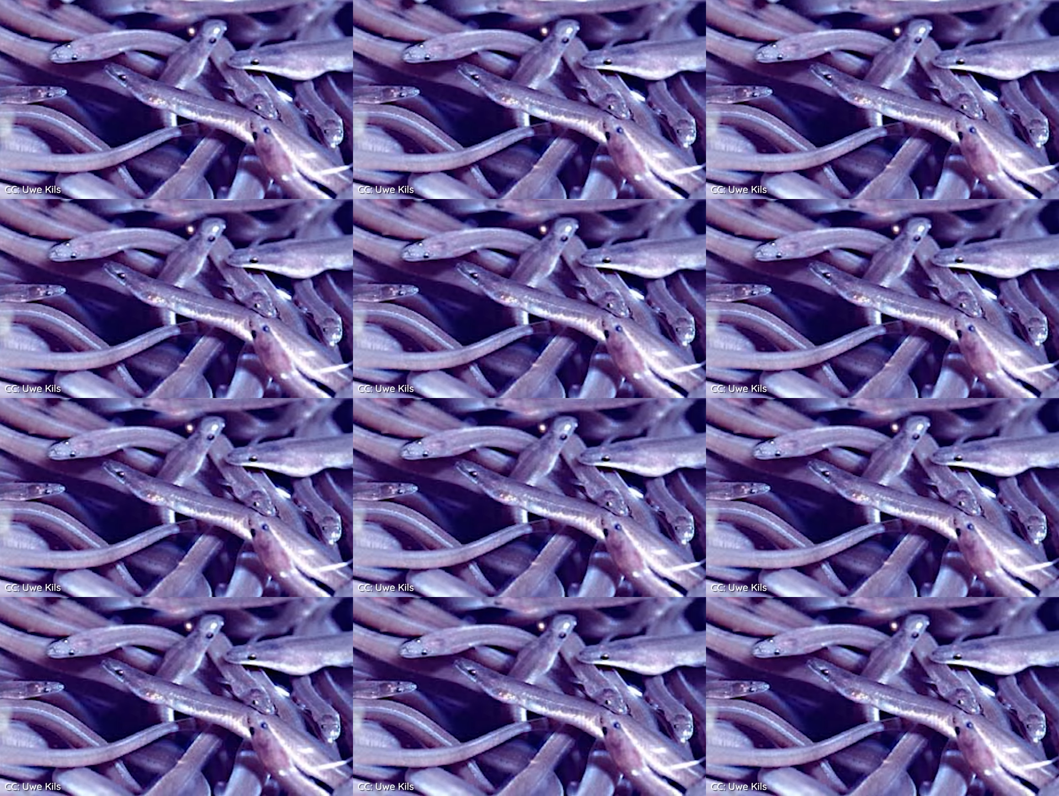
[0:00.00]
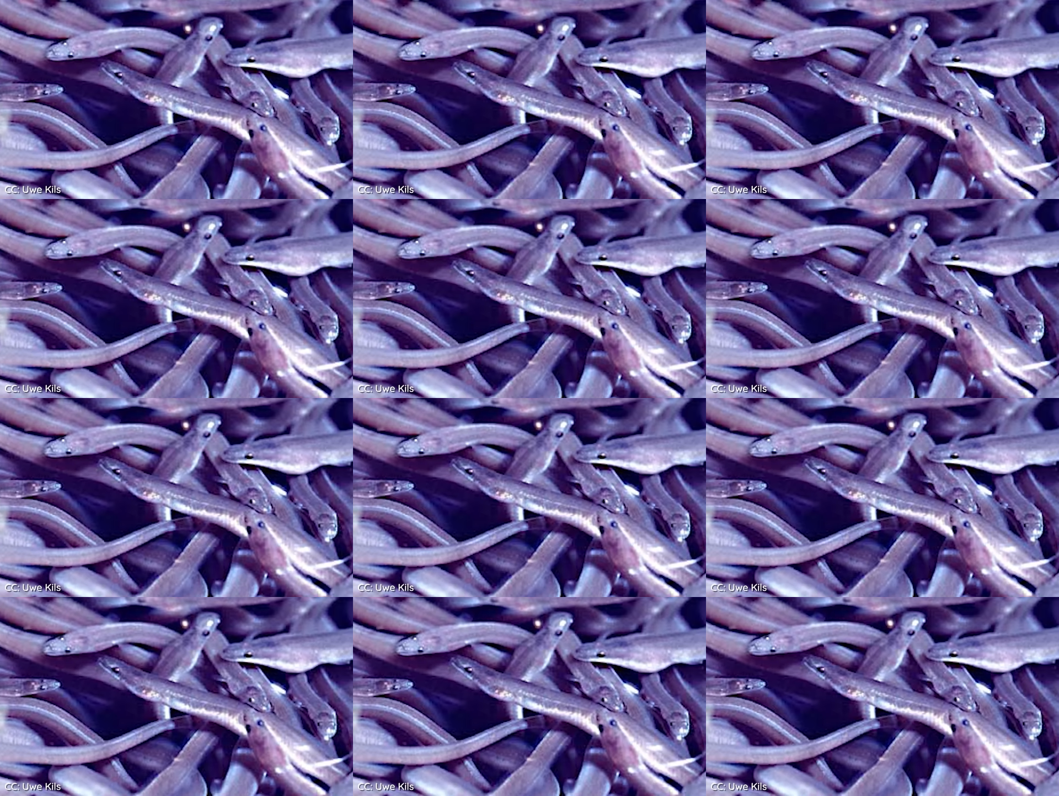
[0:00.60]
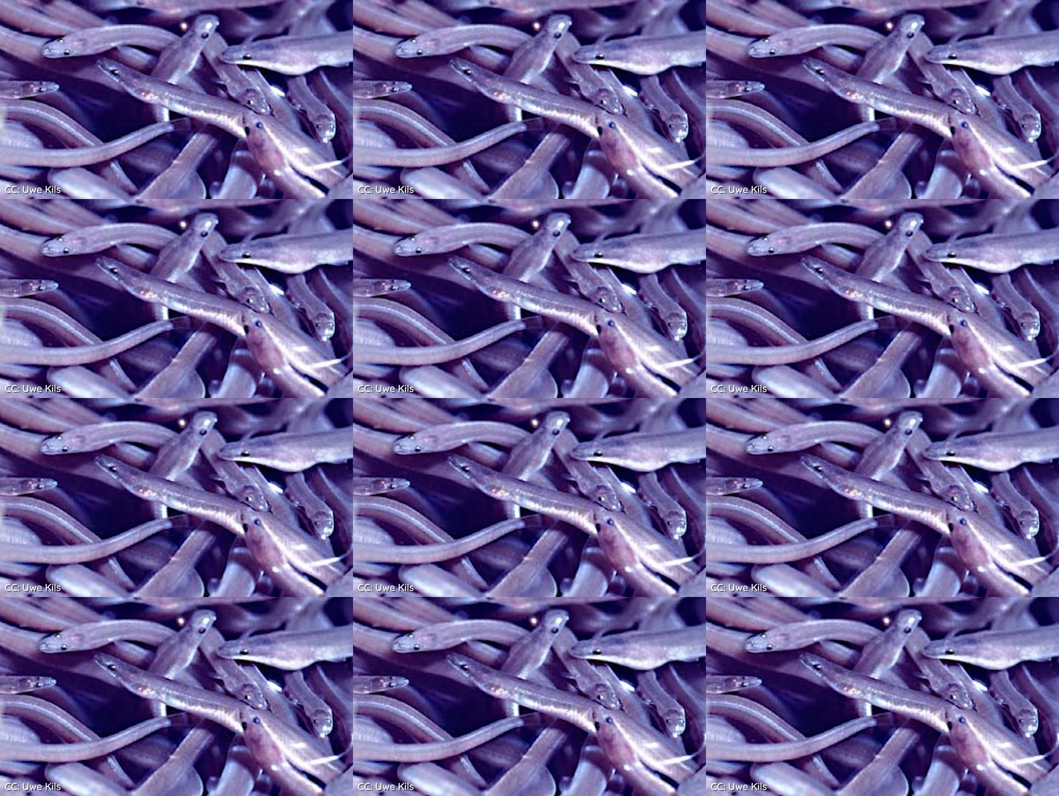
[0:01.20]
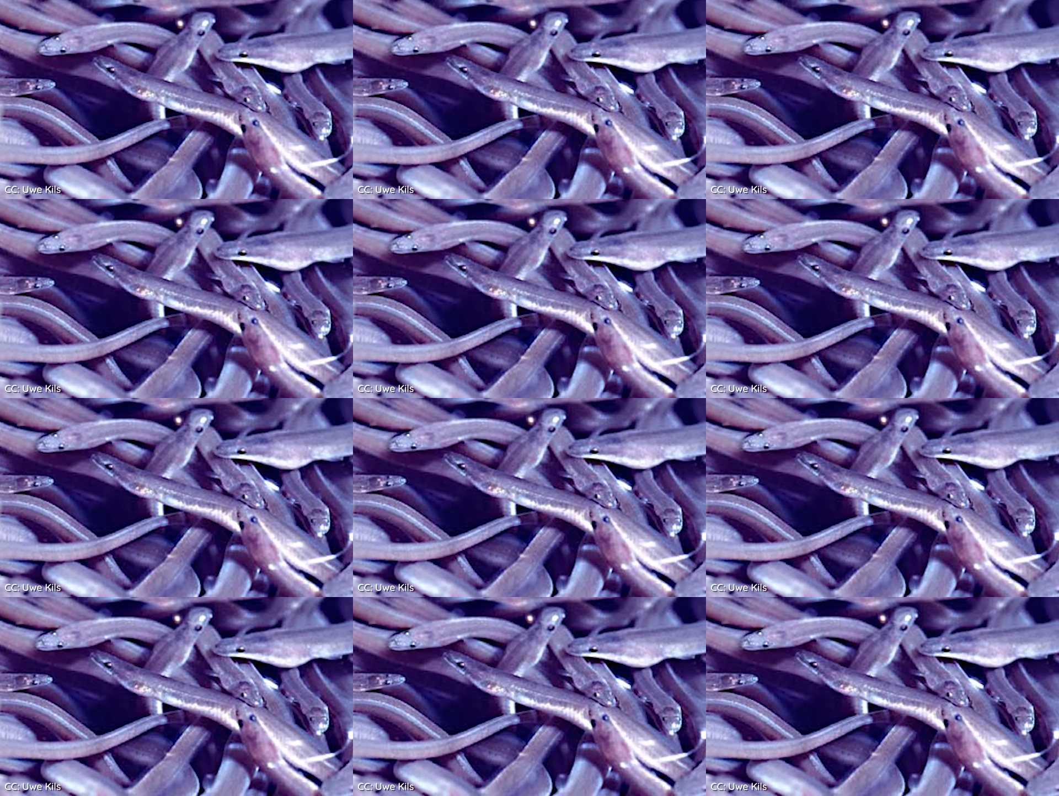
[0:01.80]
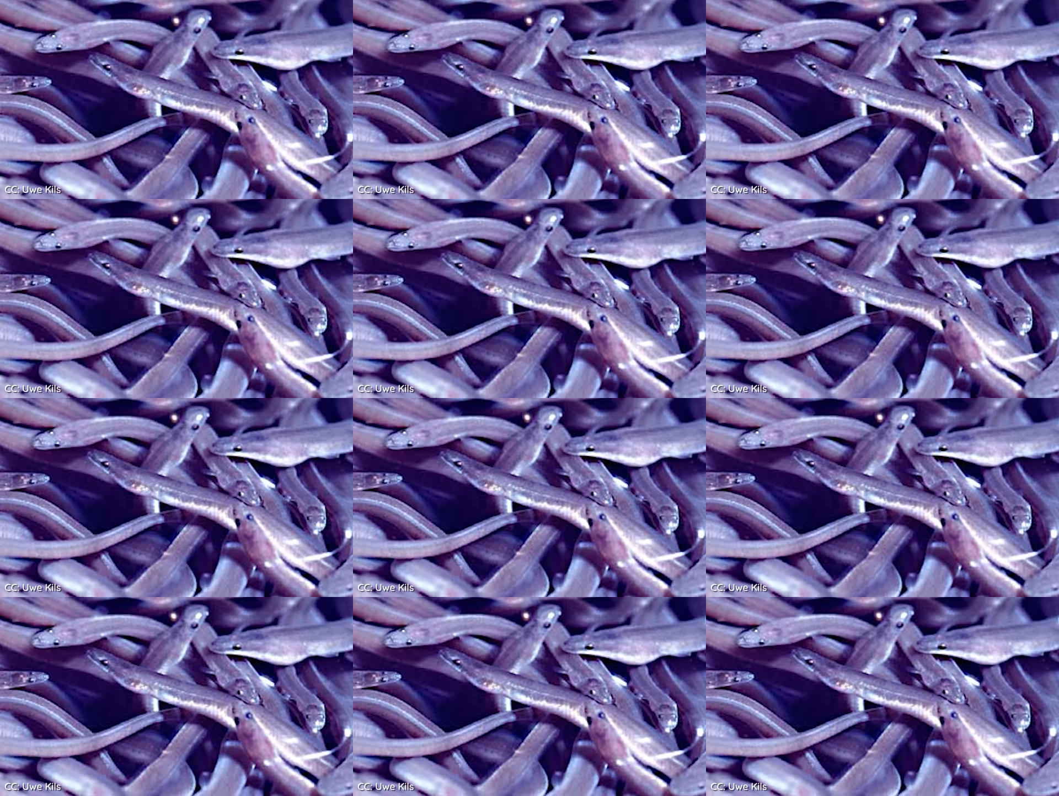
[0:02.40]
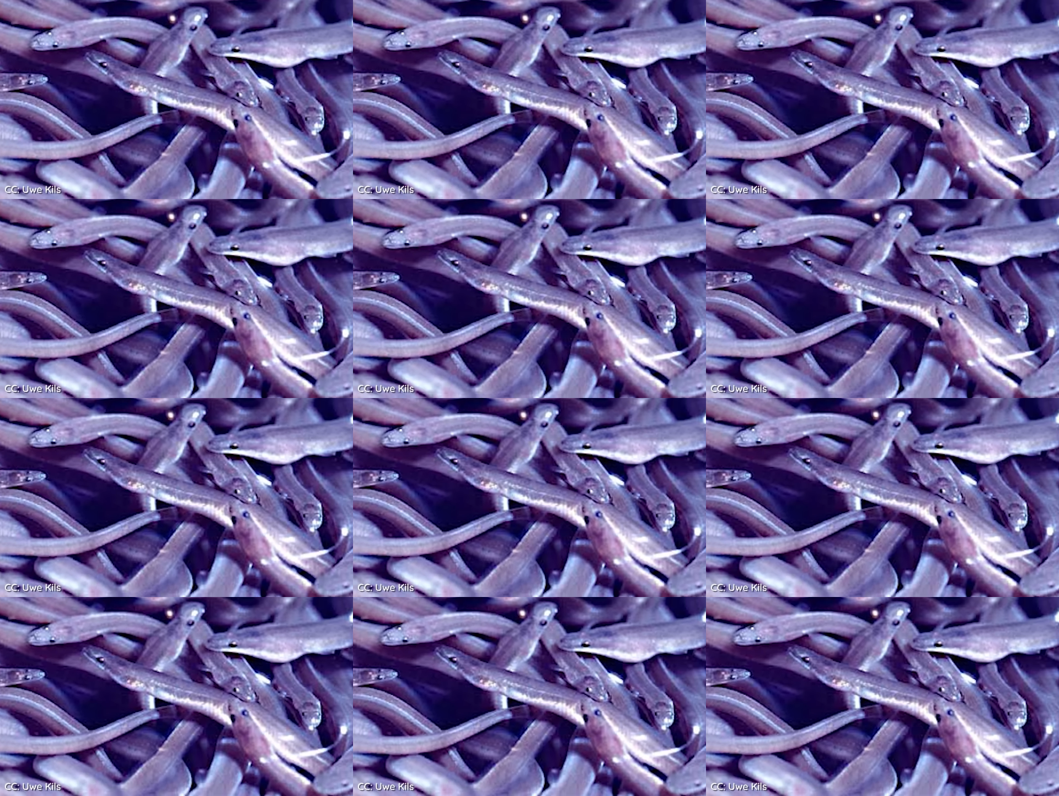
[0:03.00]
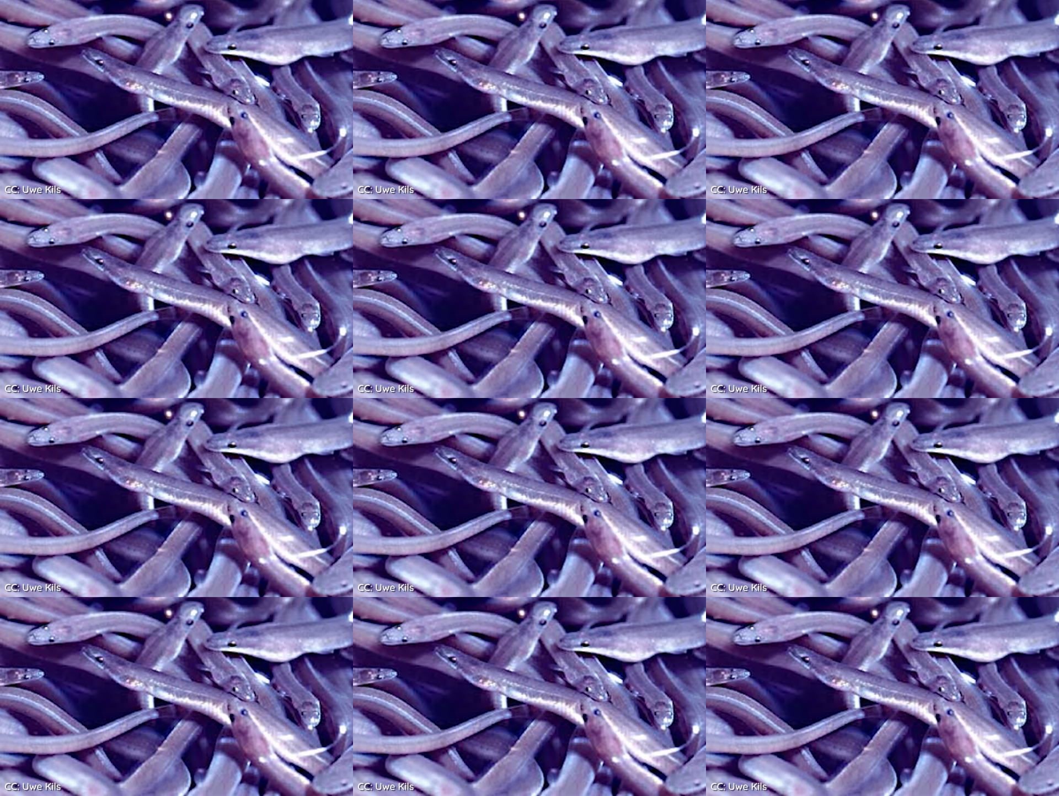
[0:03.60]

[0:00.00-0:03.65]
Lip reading: (no speaker visible)